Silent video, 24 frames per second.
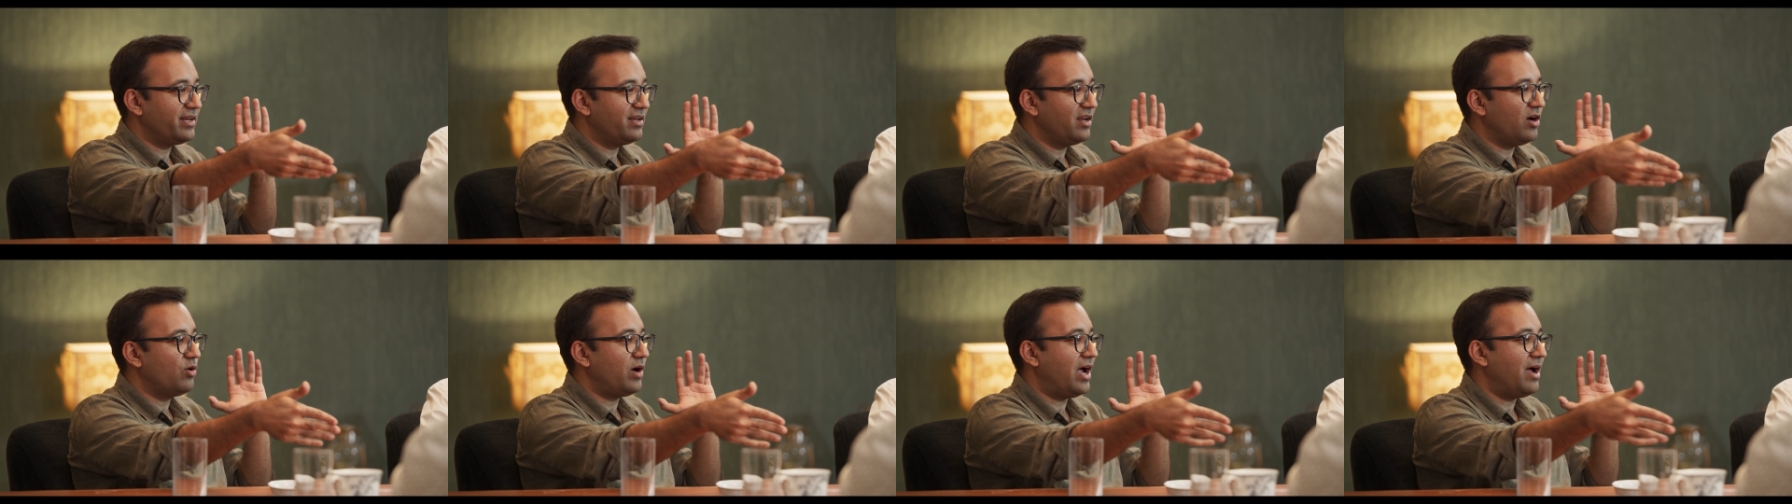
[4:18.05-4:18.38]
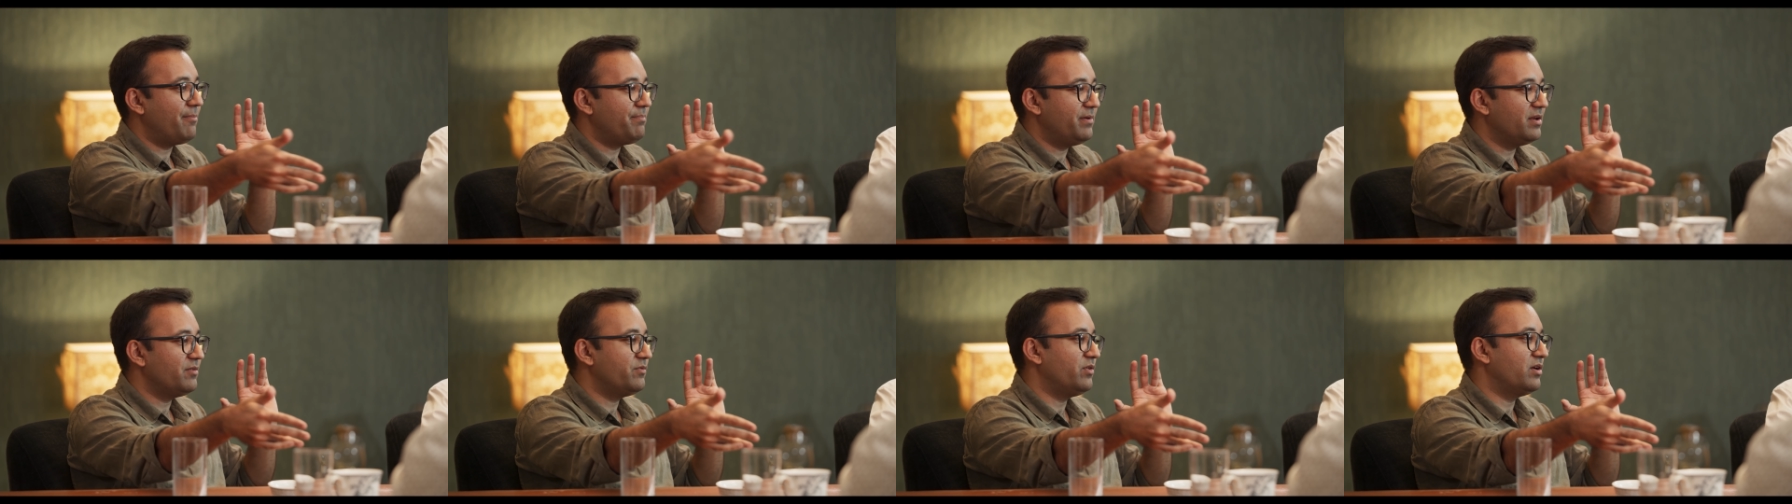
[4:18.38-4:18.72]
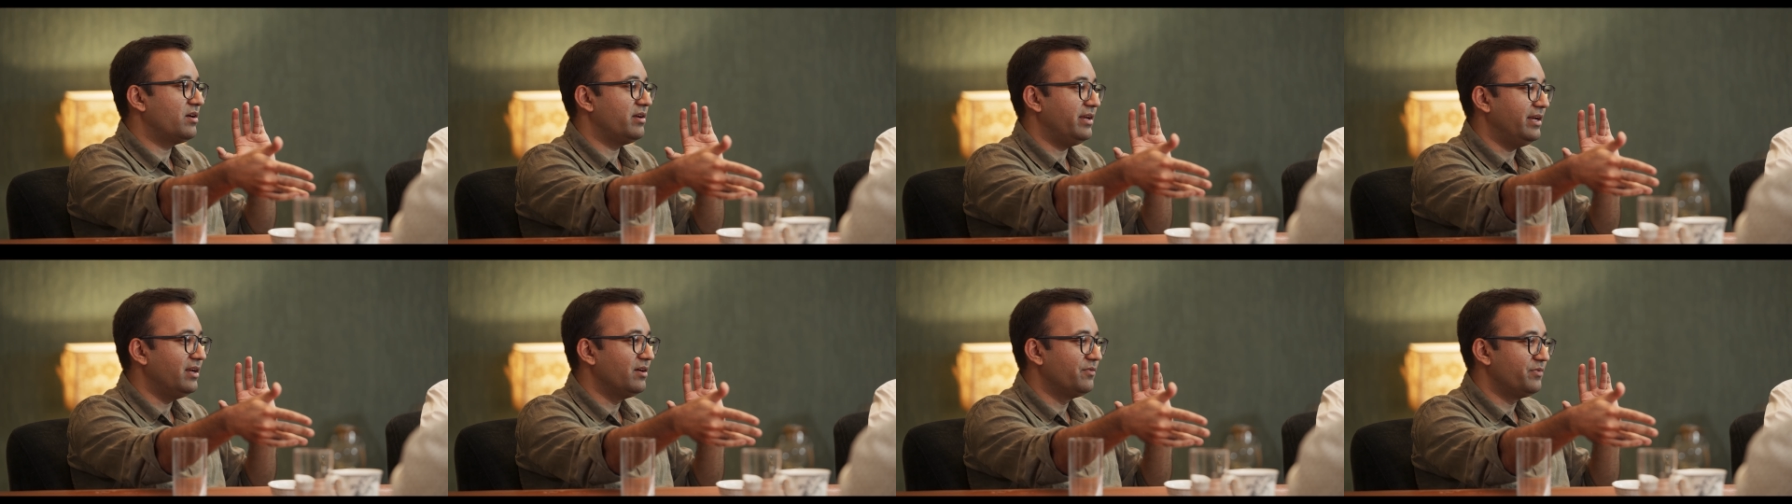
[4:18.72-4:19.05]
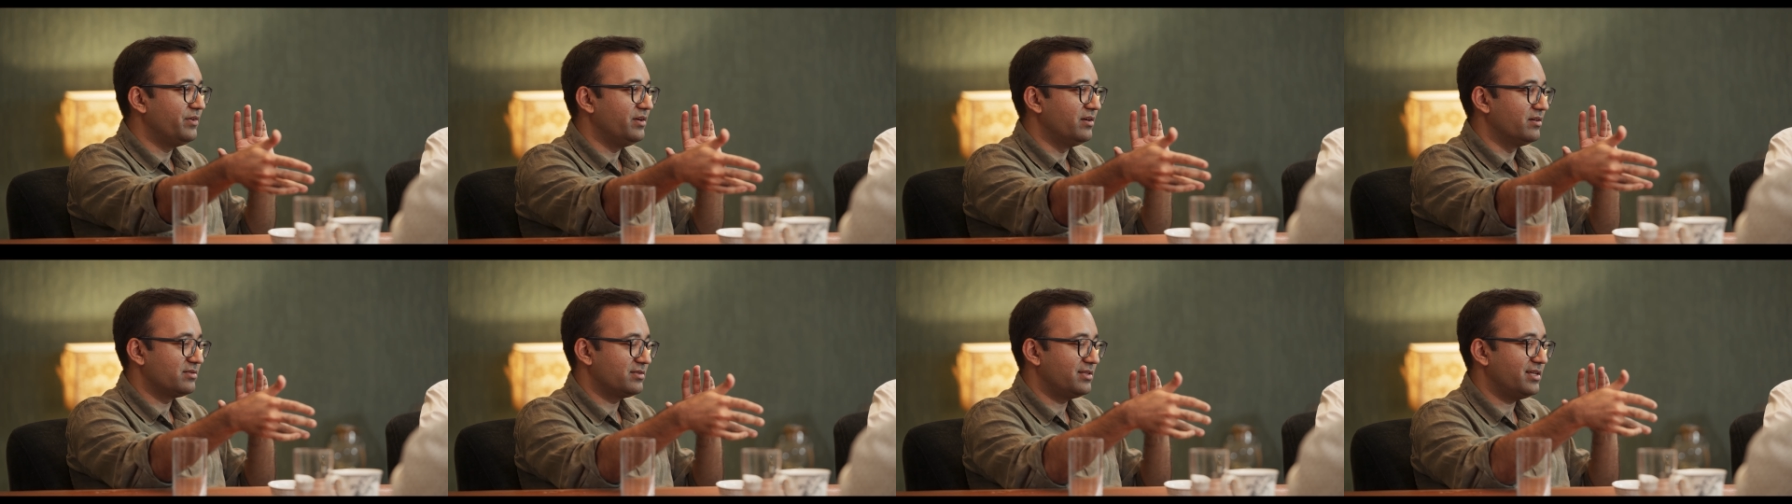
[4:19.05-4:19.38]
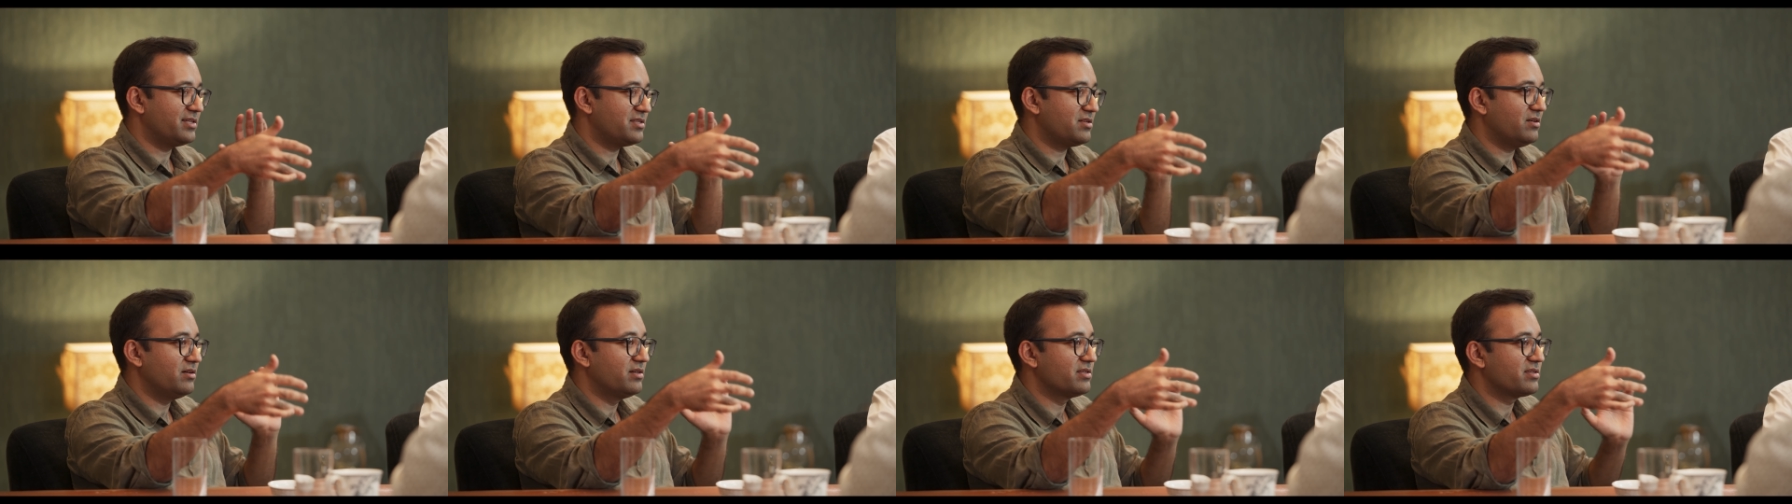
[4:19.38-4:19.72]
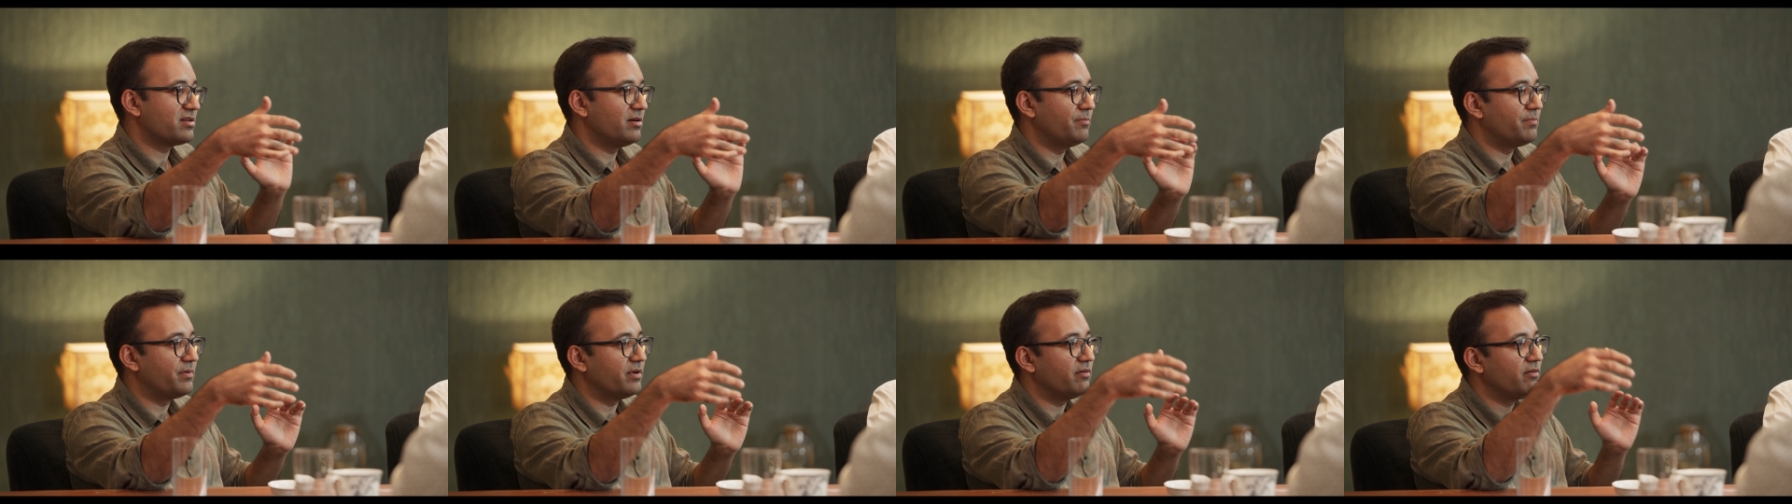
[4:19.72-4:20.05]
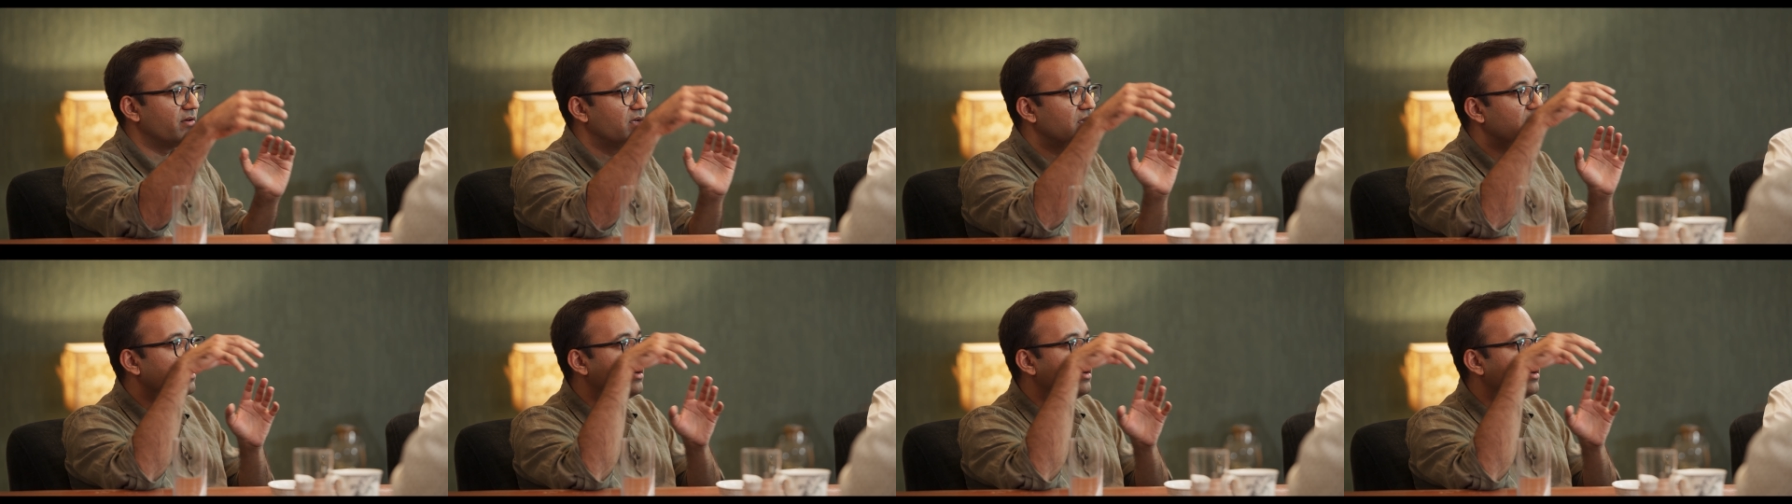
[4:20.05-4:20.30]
now happening for enough years. That's not disruptive.